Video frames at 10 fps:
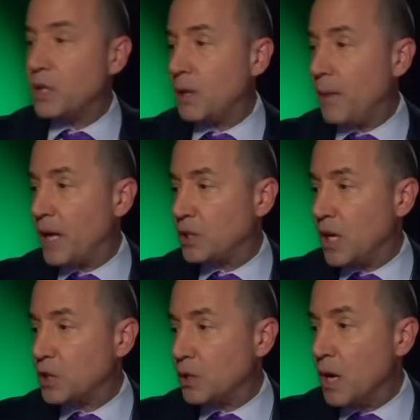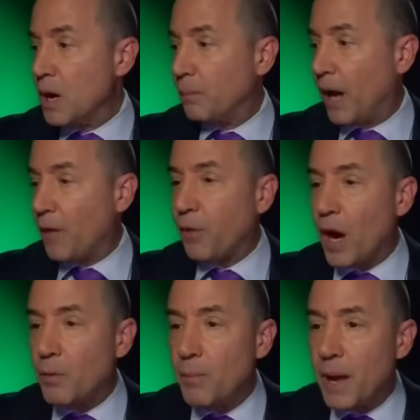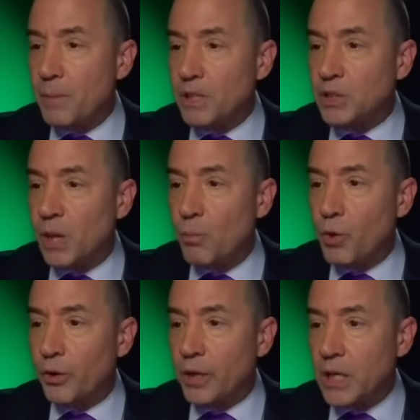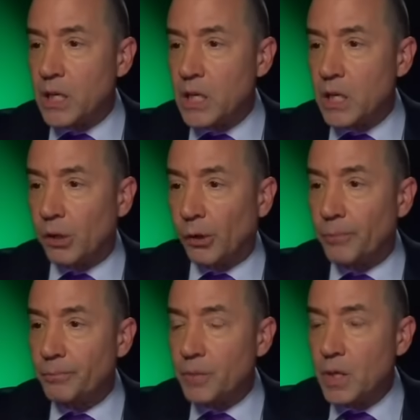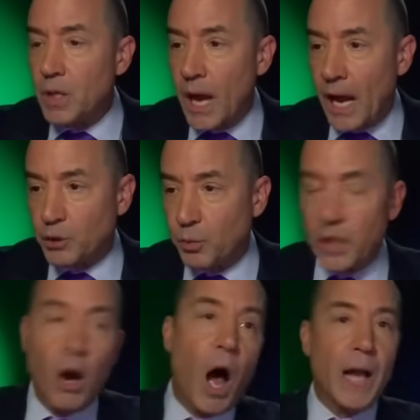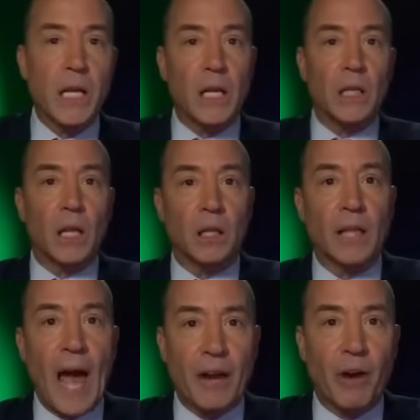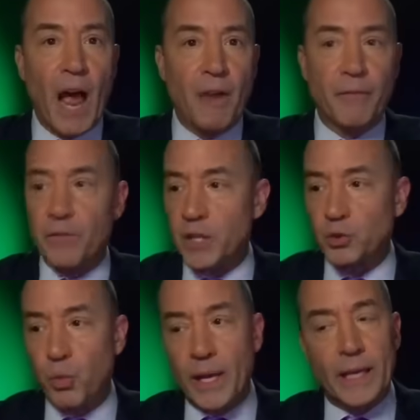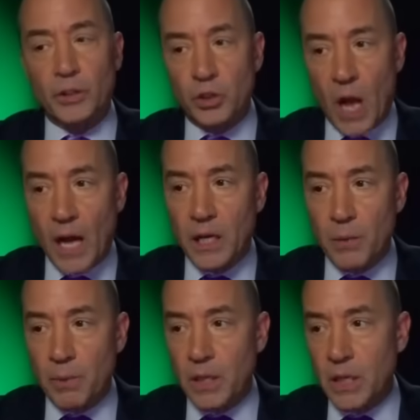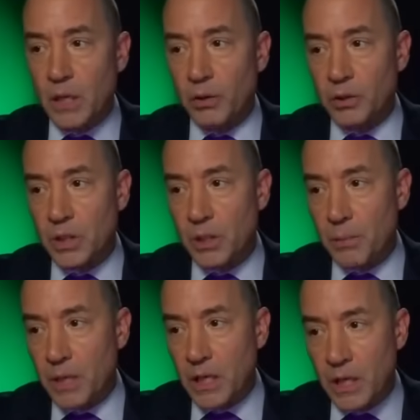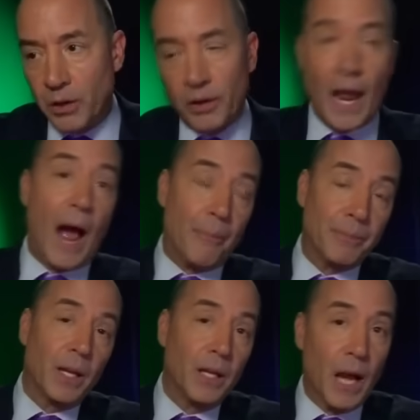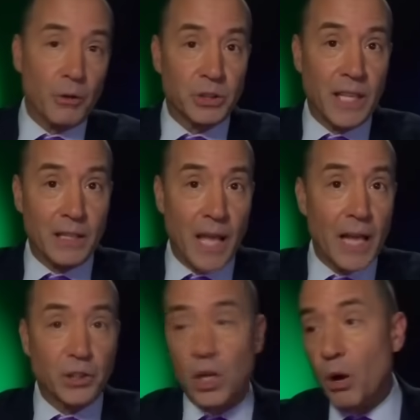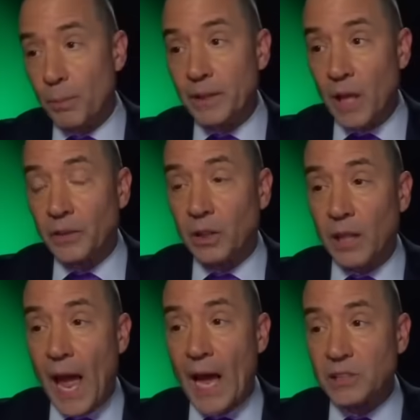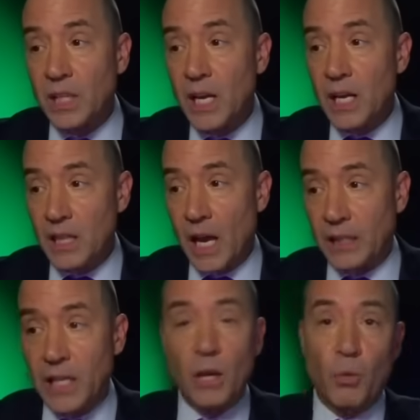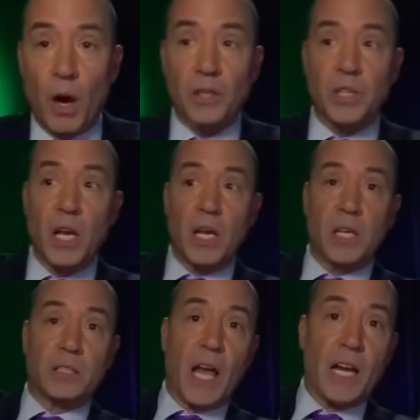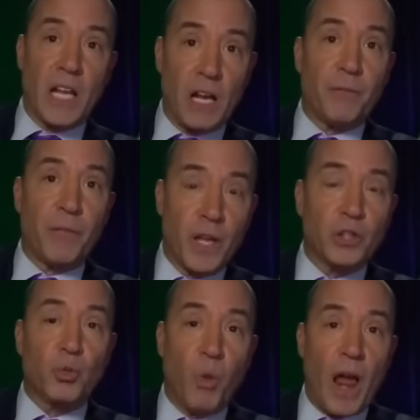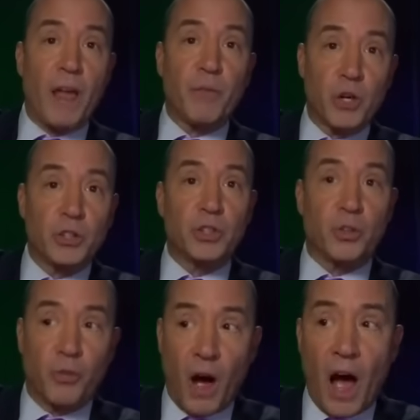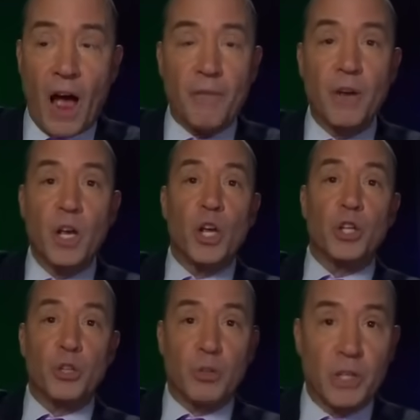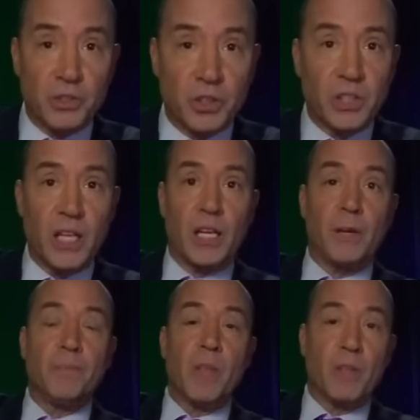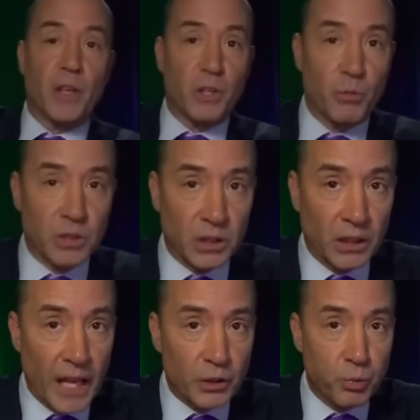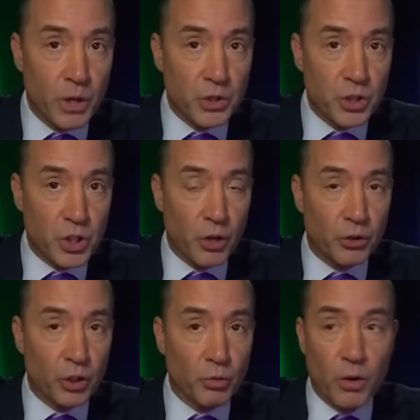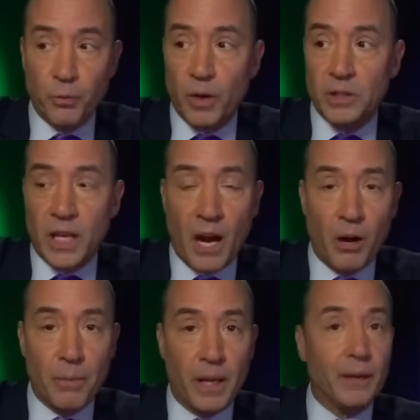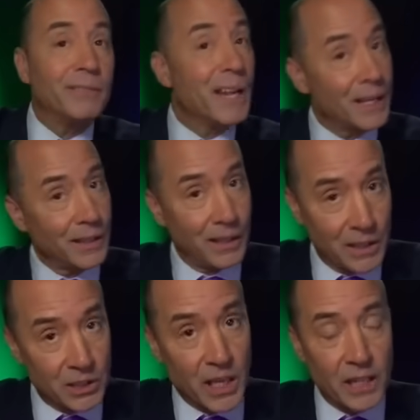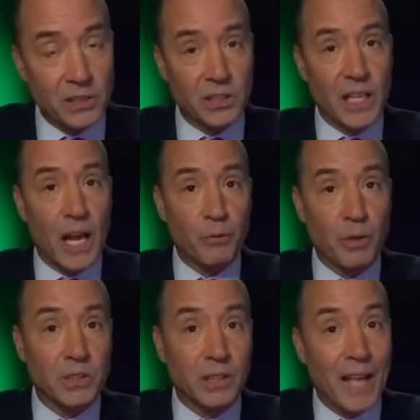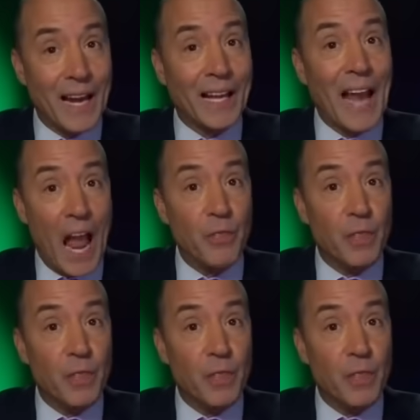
of the imagination, but I thought it may be somewhere in here as we got into the latter half of this week. It's not going to be here, it's going to be here. Now, that was 10 days ago, but nonetheless, the idea was is that if this wave could survive, you can see that there was less wind shear in the Northwest Caribbean, in this case, the Southwest Atlantic, and